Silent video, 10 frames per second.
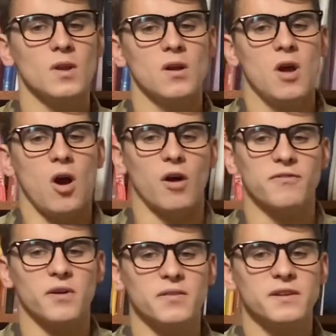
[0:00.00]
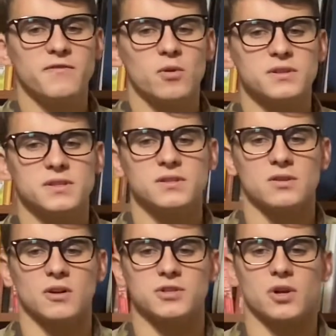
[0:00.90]
Our friendly forces
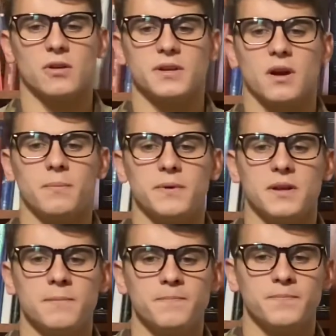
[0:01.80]
are Charlie Company,